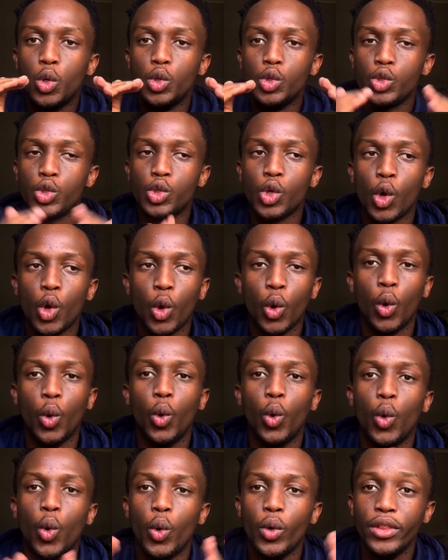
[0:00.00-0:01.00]
So
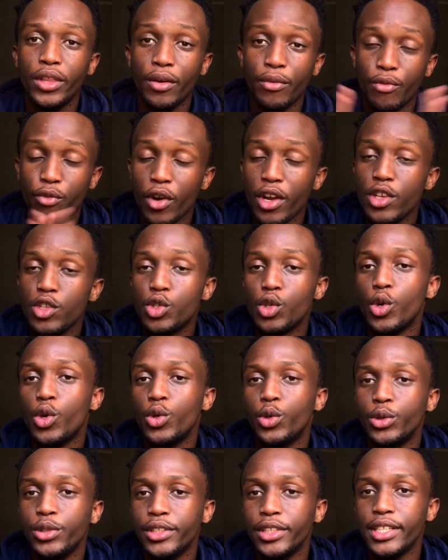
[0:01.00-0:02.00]
the friend
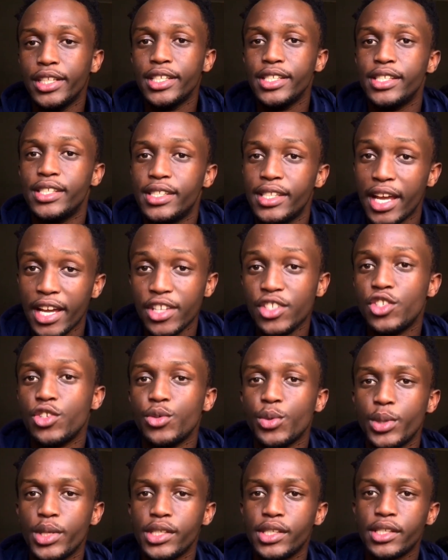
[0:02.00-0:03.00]
zone is
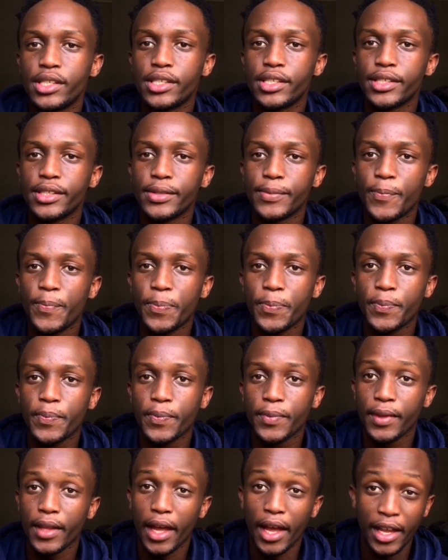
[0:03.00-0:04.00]
dangerous
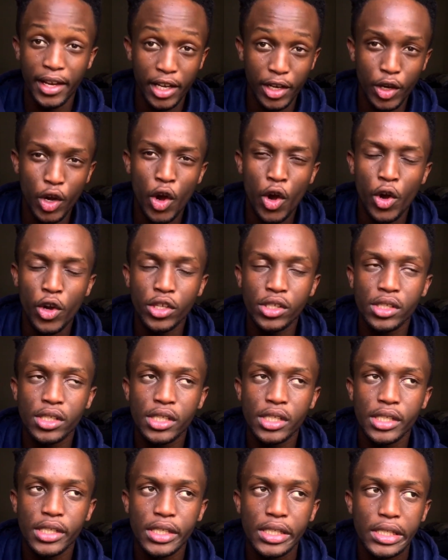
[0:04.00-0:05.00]
and it
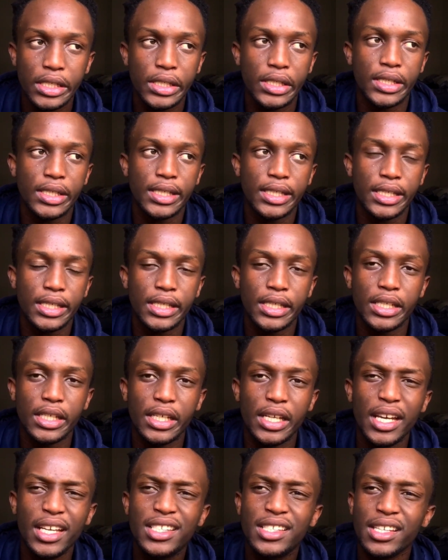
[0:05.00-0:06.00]
hurts.
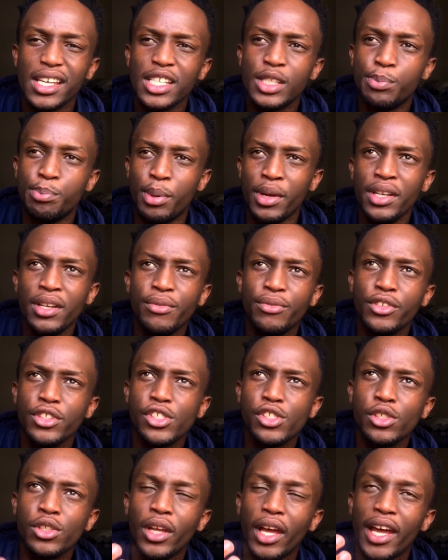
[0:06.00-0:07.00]
It's
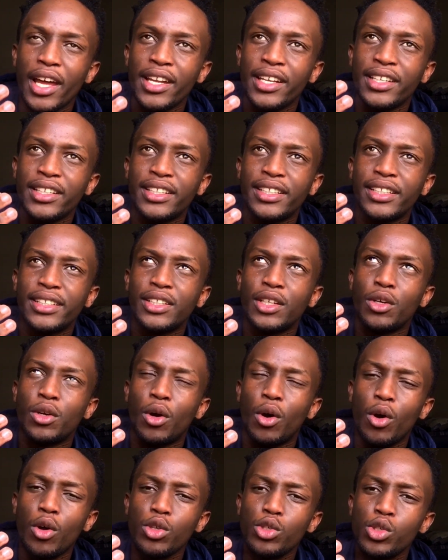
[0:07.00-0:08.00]
beneficial and
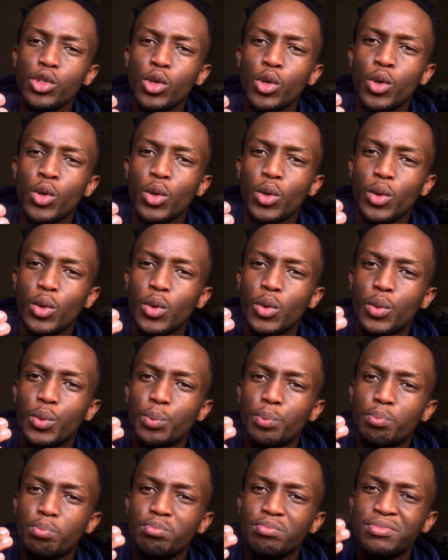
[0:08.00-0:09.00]
also
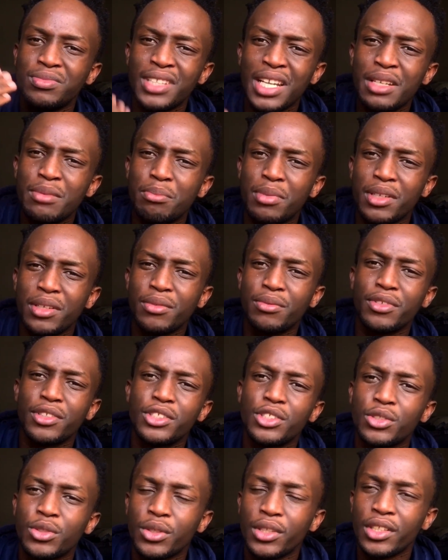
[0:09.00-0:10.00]

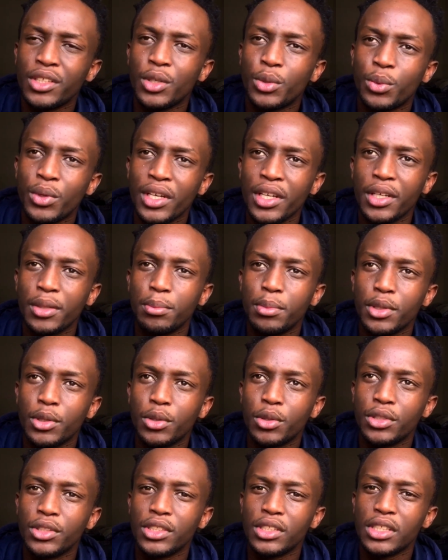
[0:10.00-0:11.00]
non-beneficial in a way,
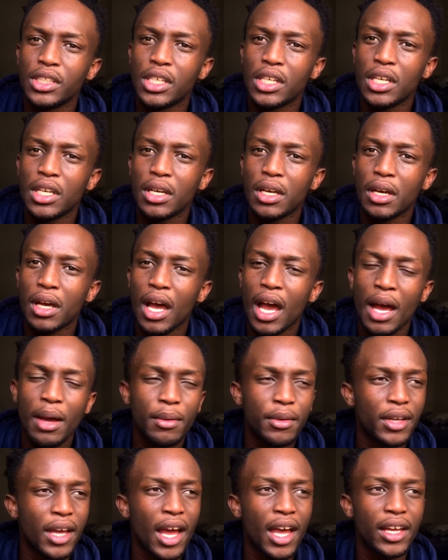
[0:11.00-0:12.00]
because
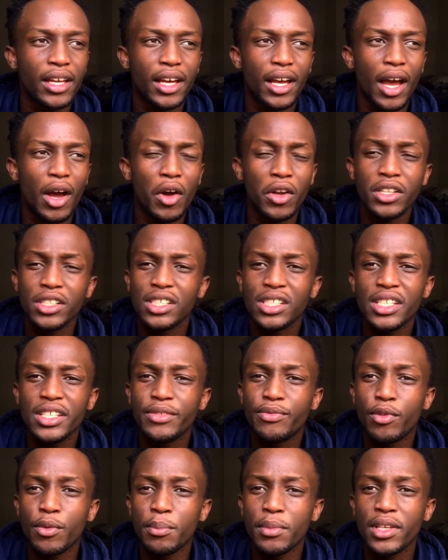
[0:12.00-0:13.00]
I
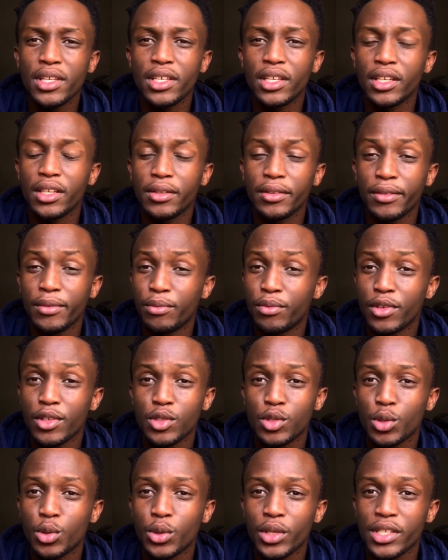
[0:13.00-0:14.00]
honestly, for me, the
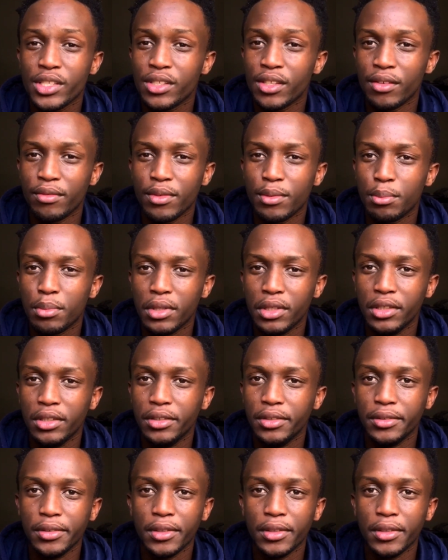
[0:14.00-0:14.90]
friend zone has never been